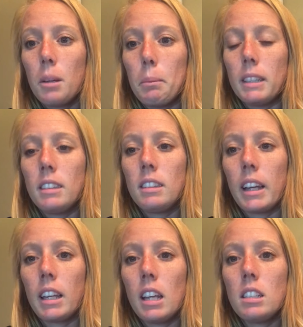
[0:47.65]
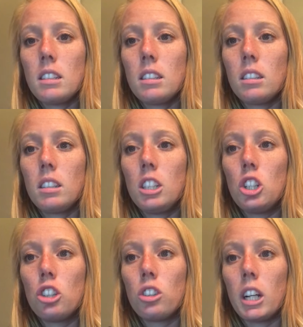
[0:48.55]
My second
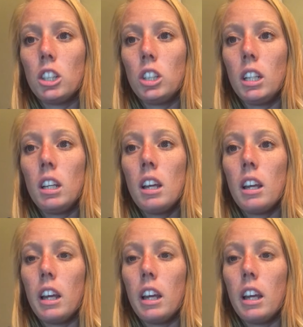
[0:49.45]
teaching strategy,